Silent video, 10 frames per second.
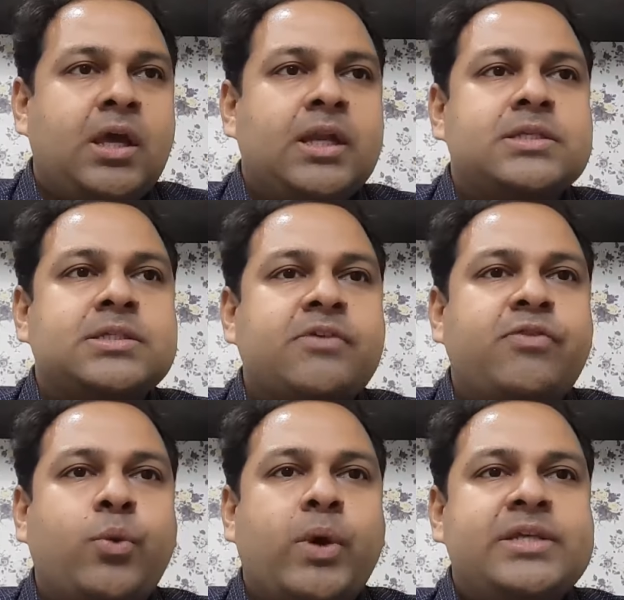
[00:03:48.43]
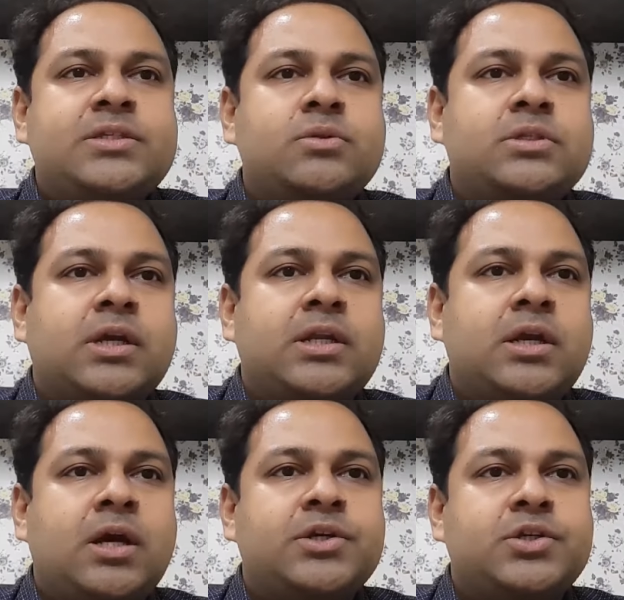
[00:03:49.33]
It is therefore wise to
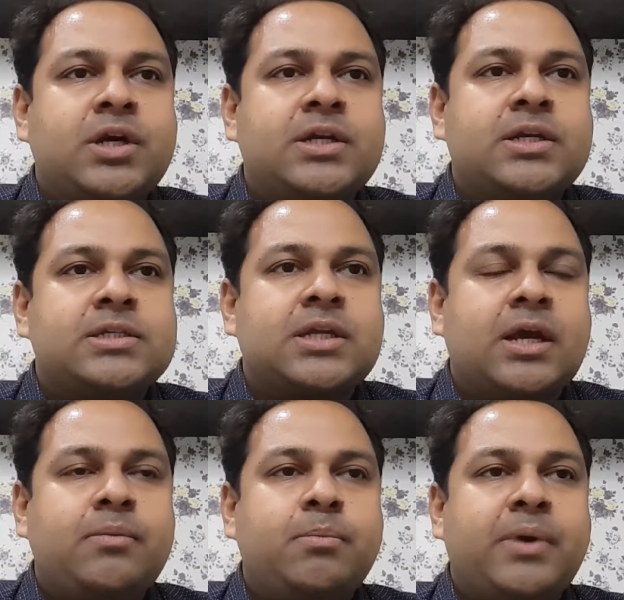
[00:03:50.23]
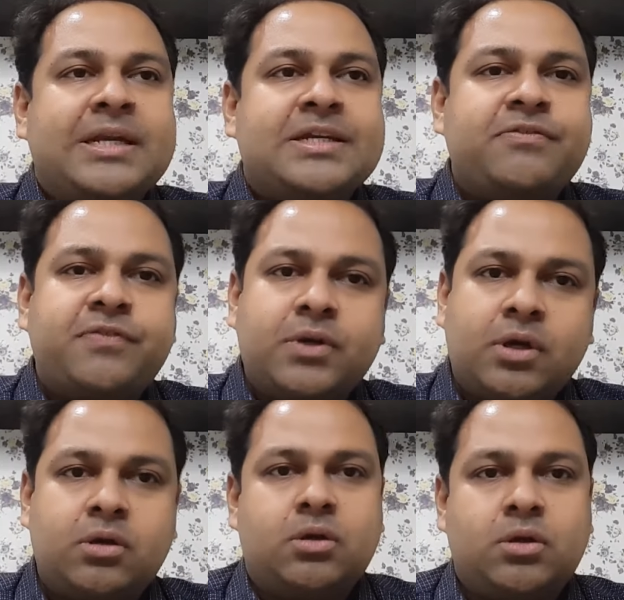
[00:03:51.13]
study a drug described by
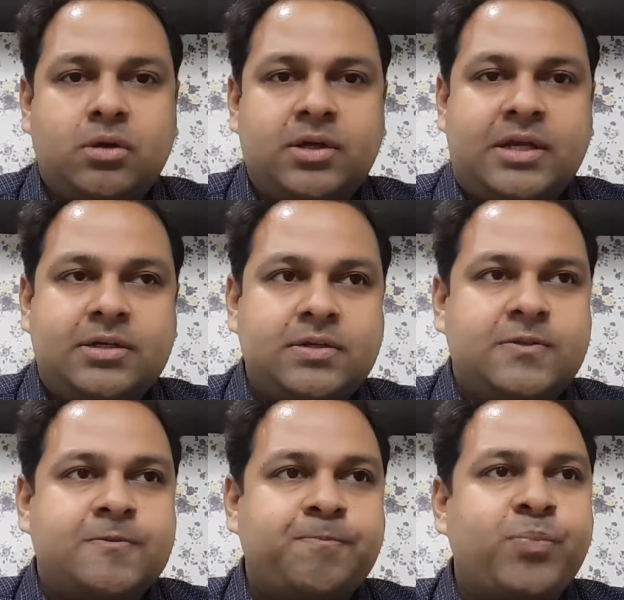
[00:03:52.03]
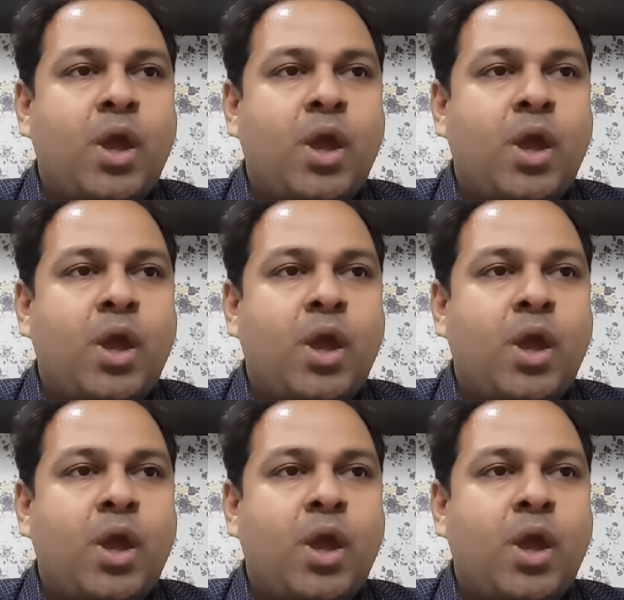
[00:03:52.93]
different writers.